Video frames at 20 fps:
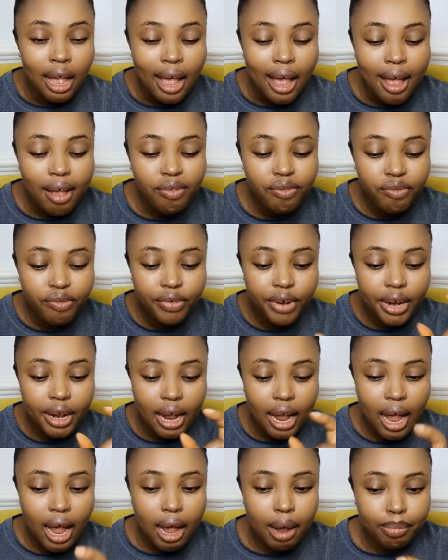
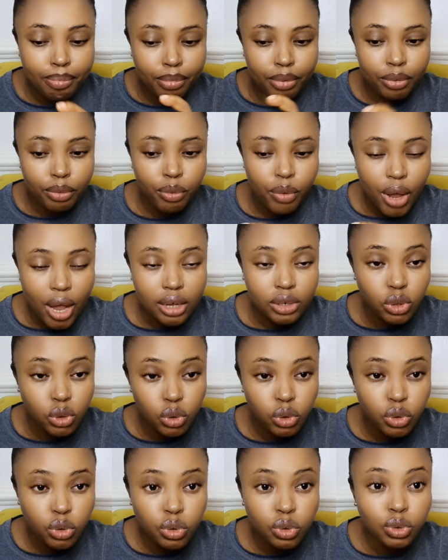Every app we are
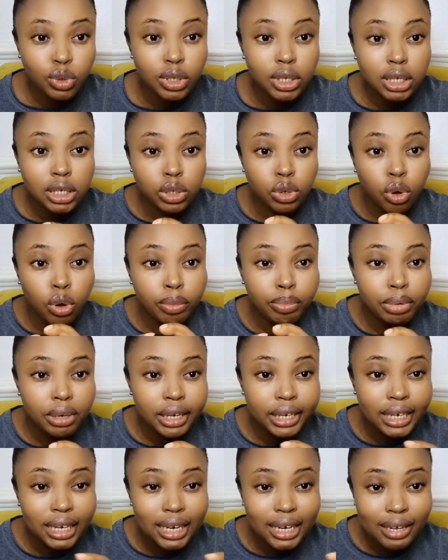to use is
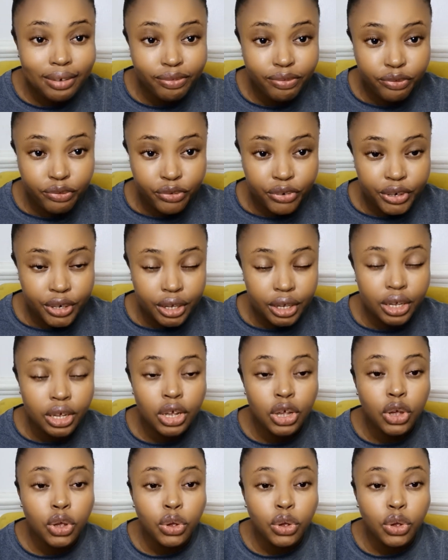completely free.